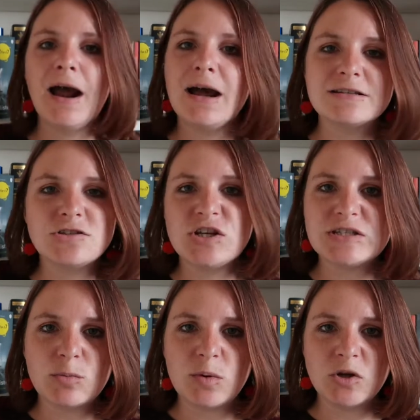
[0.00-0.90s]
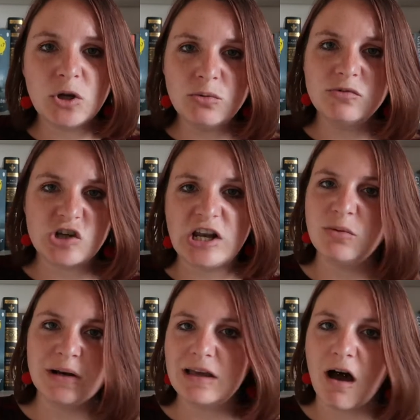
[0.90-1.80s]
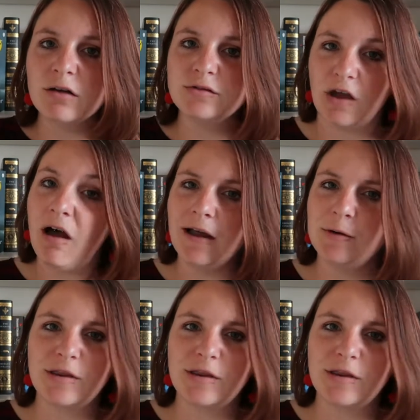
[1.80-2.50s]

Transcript: as she's a woman who genuinely can't die